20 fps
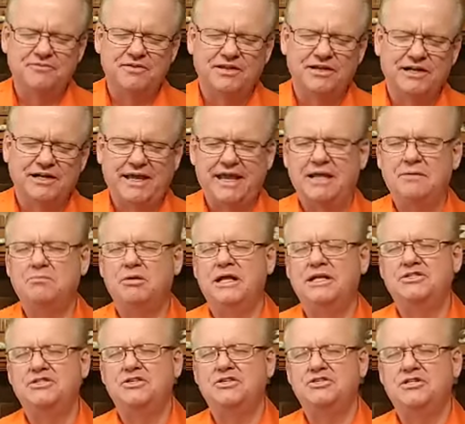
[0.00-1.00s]
Again,
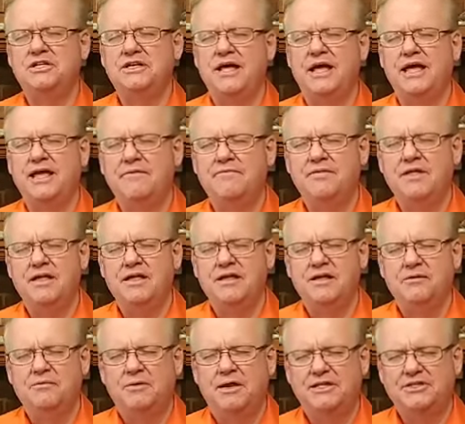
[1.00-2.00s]
bless us today.
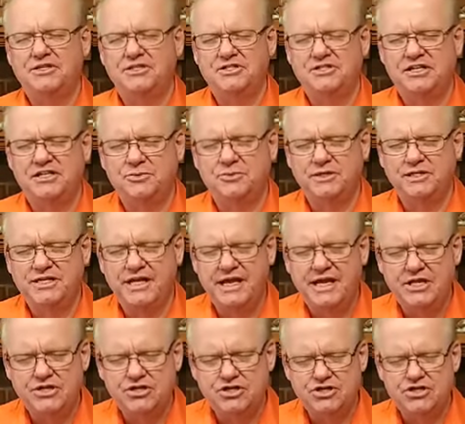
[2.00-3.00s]
Bless us as we
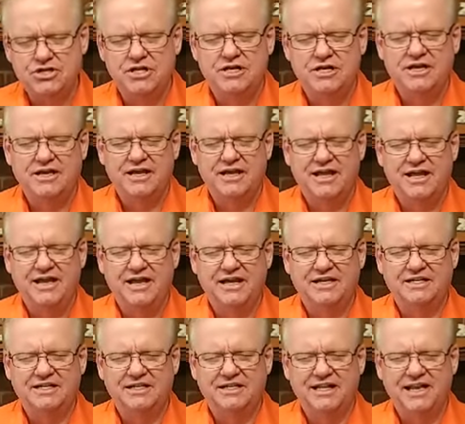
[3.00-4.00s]
teach, and
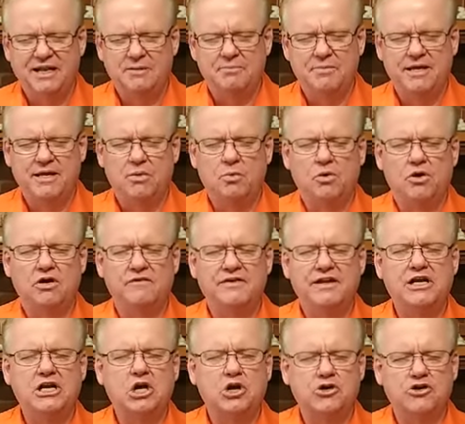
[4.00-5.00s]
let it be a word of
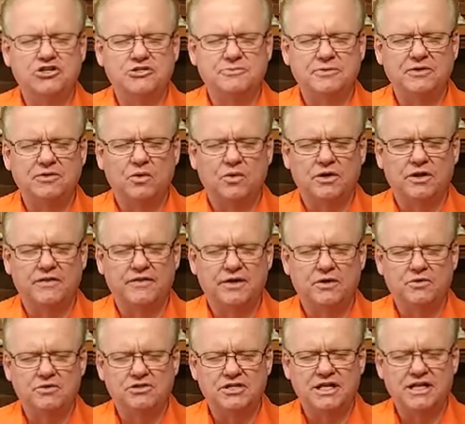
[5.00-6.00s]
encouragement, Lord, to
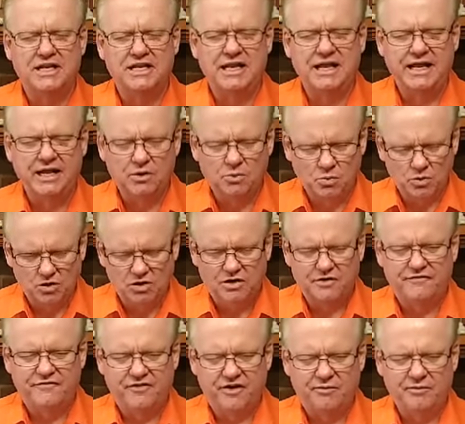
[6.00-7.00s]
those that need a
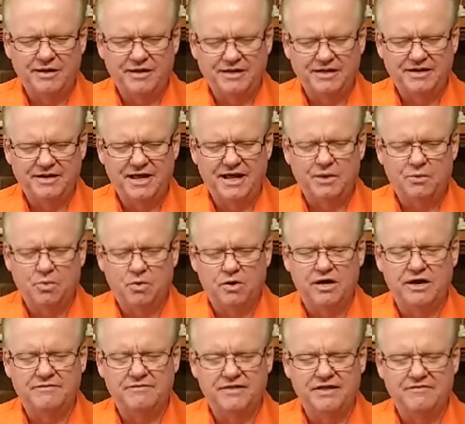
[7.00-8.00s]
word from You today,
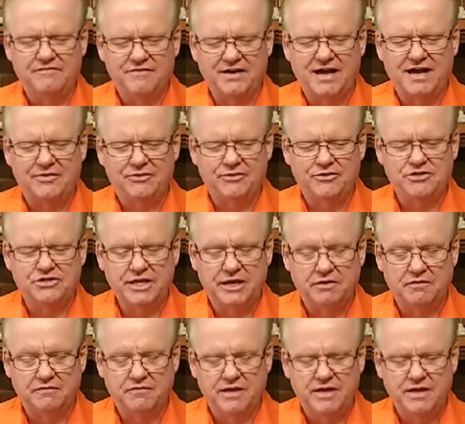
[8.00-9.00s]
wherever they find
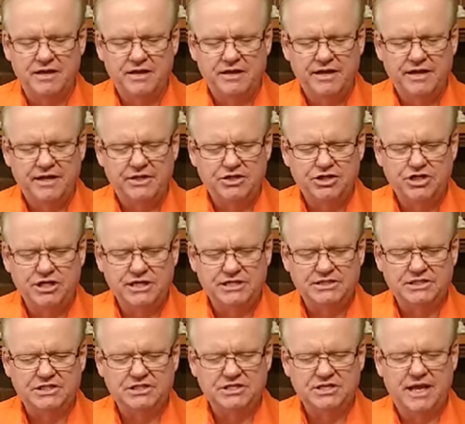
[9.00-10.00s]
themselves. In
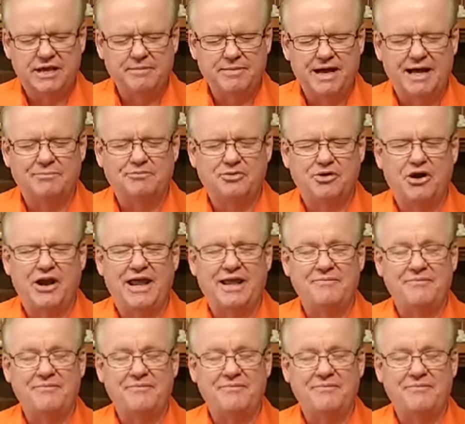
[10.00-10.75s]
Jesus' name I pray.